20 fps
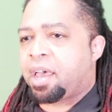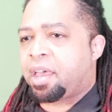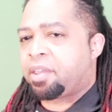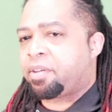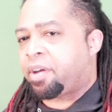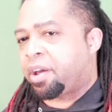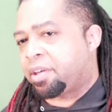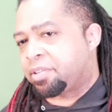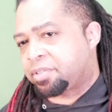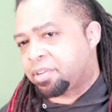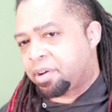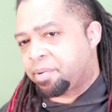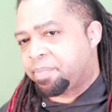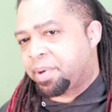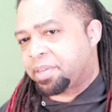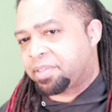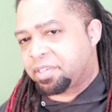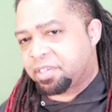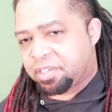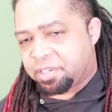You guys
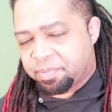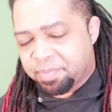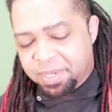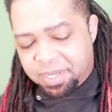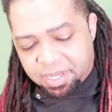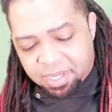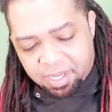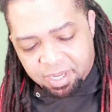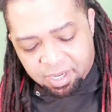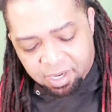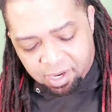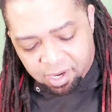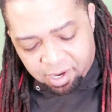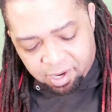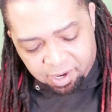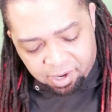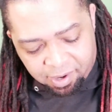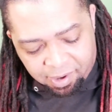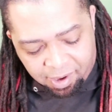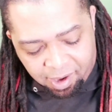messaged me
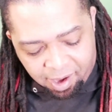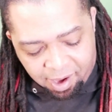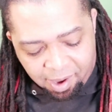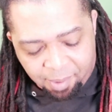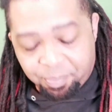here,